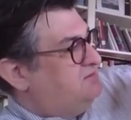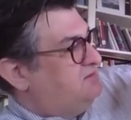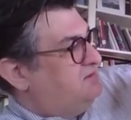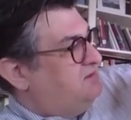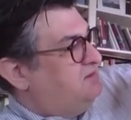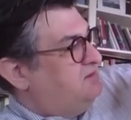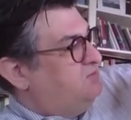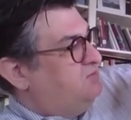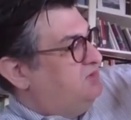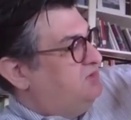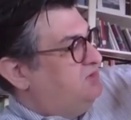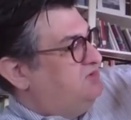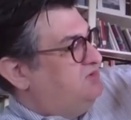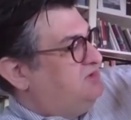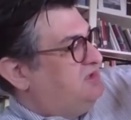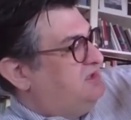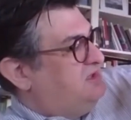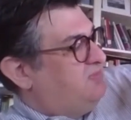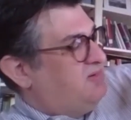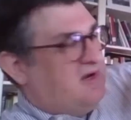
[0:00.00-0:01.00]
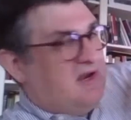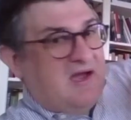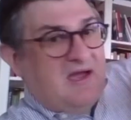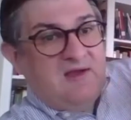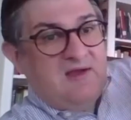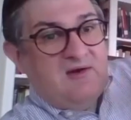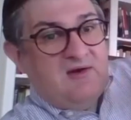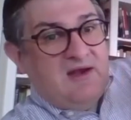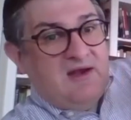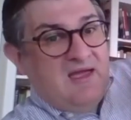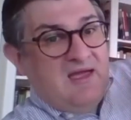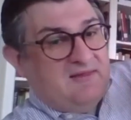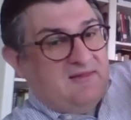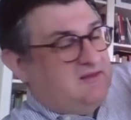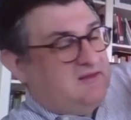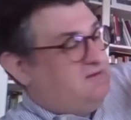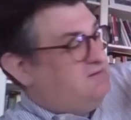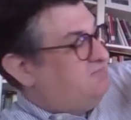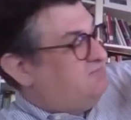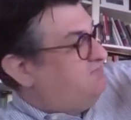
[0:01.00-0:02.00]
Will you keep an eye on
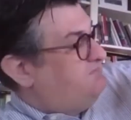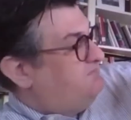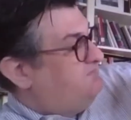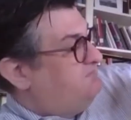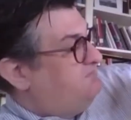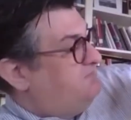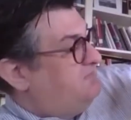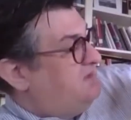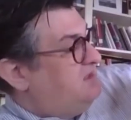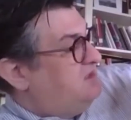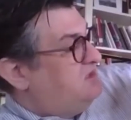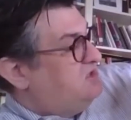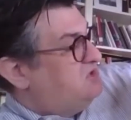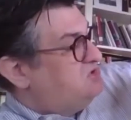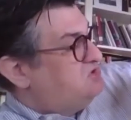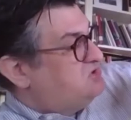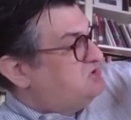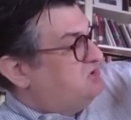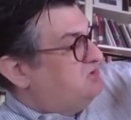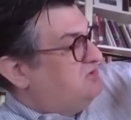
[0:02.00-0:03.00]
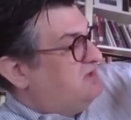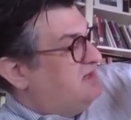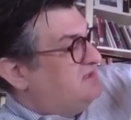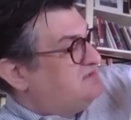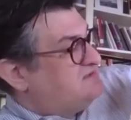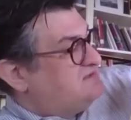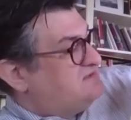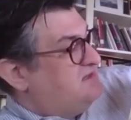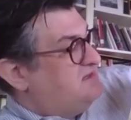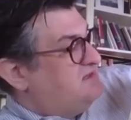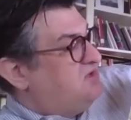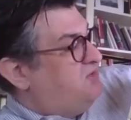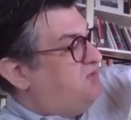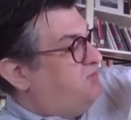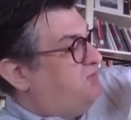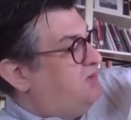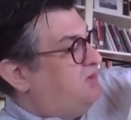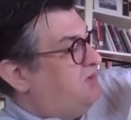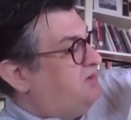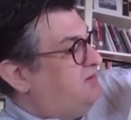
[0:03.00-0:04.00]
Ellen? Sure, I said, don't
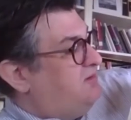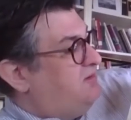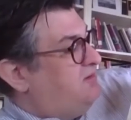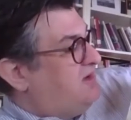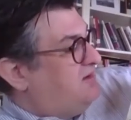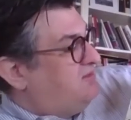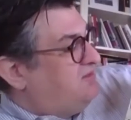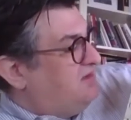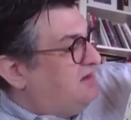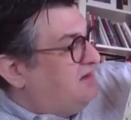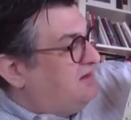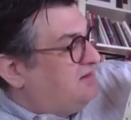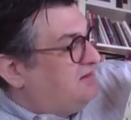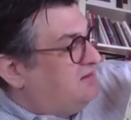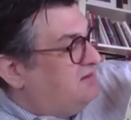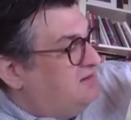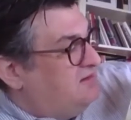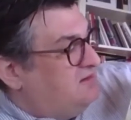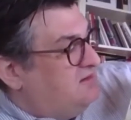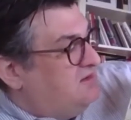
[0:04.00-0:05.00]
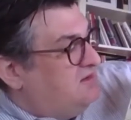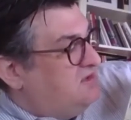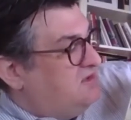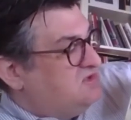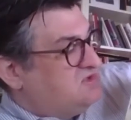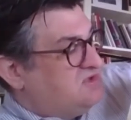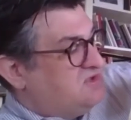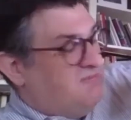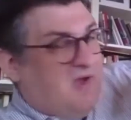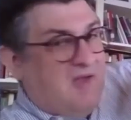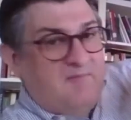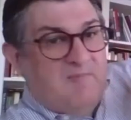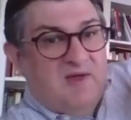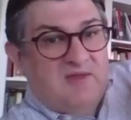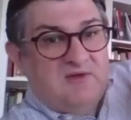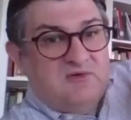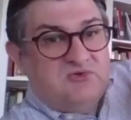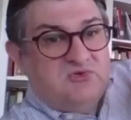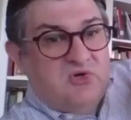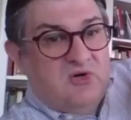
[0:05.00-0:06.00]
worry about a thing. So my
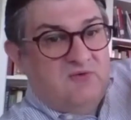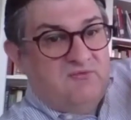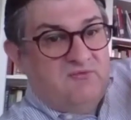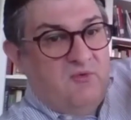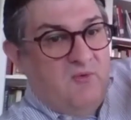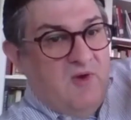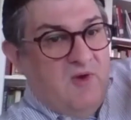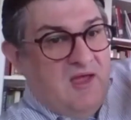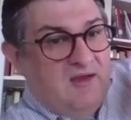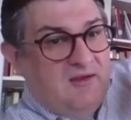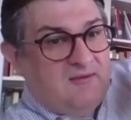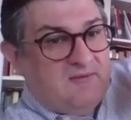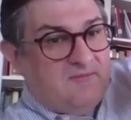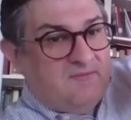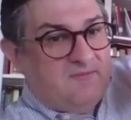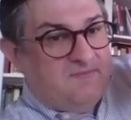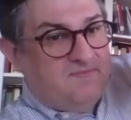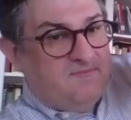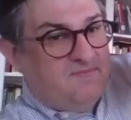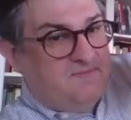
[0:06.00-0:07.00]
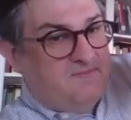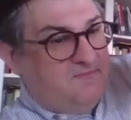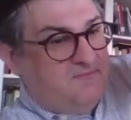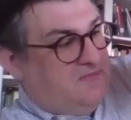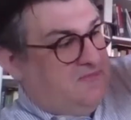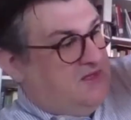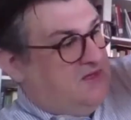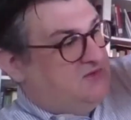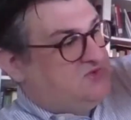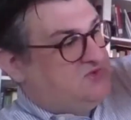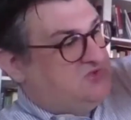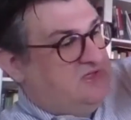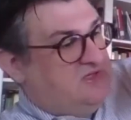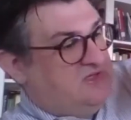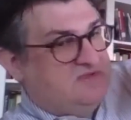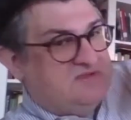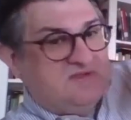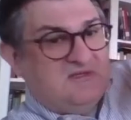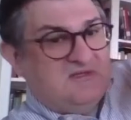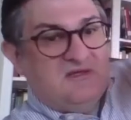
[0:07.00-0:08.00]
mother drove away. There she
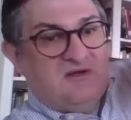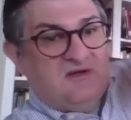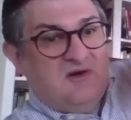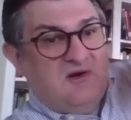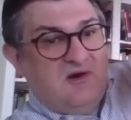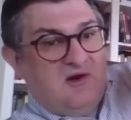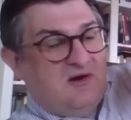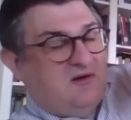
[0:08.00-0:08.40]
is in the car.